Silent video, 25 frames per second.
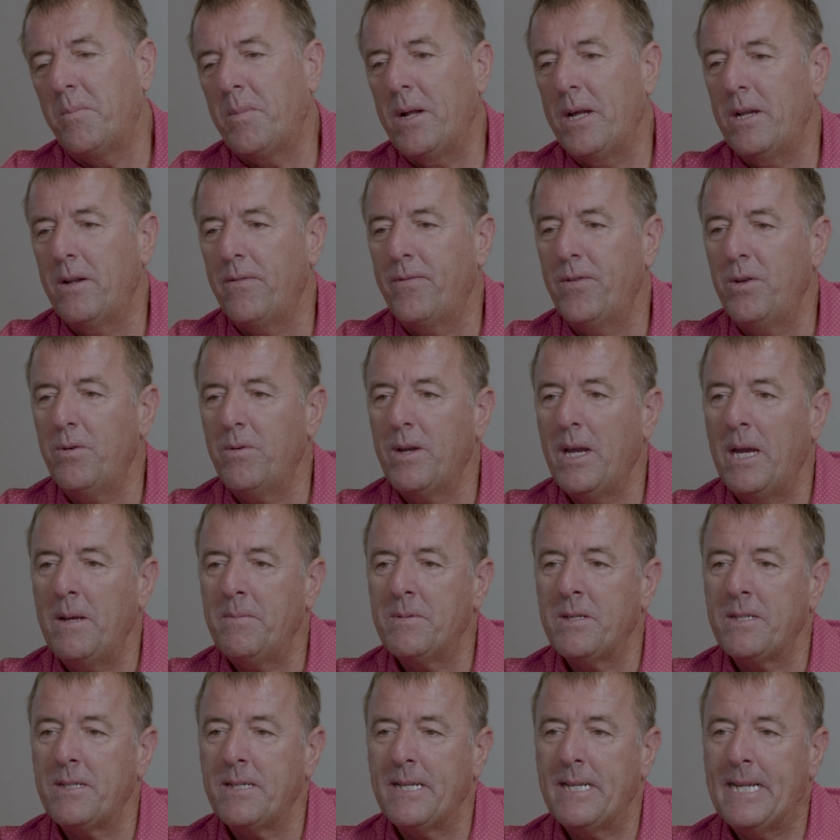So I played a few
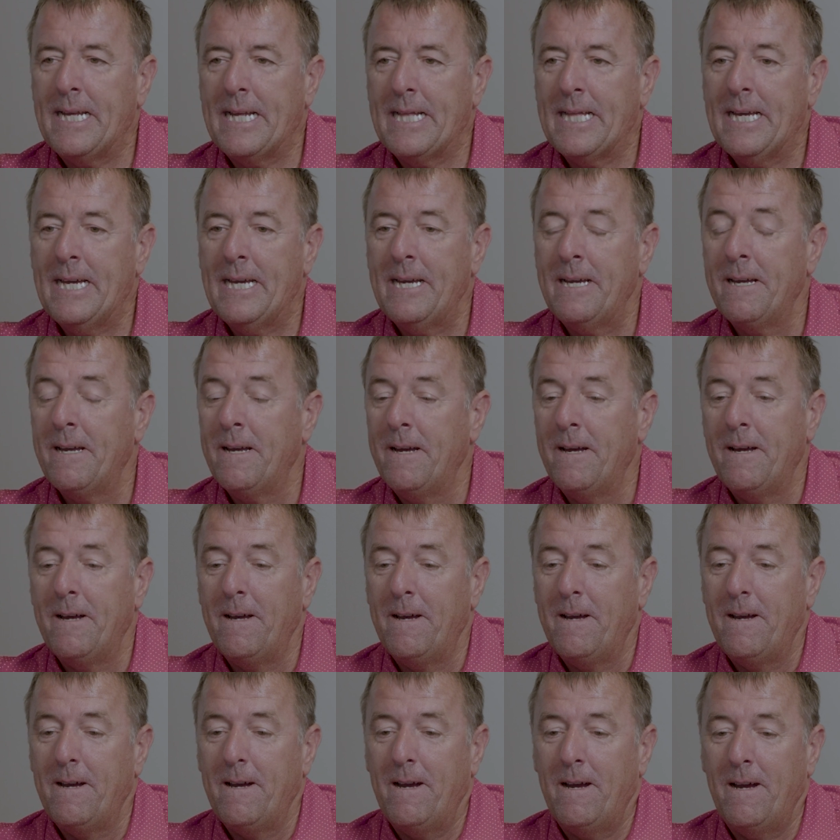games under Nick there.
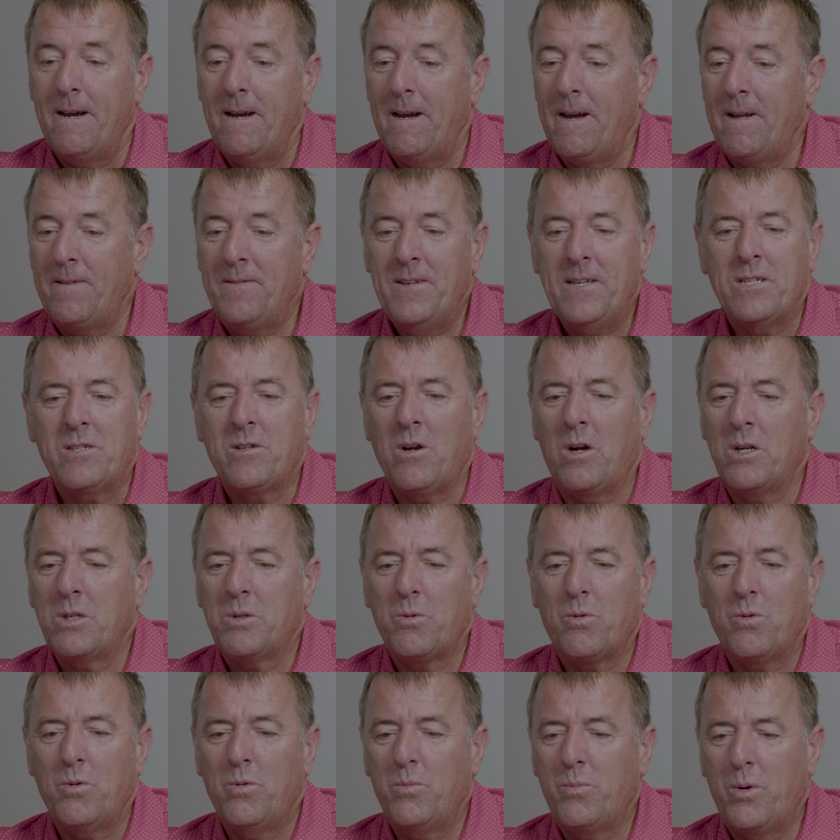And these
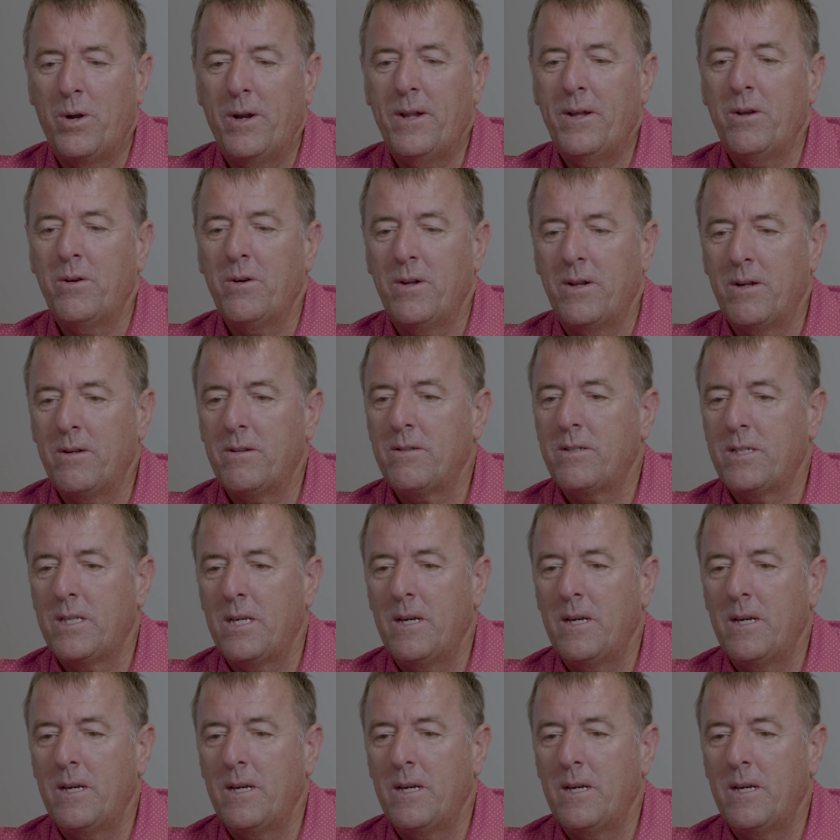guys were all pretty good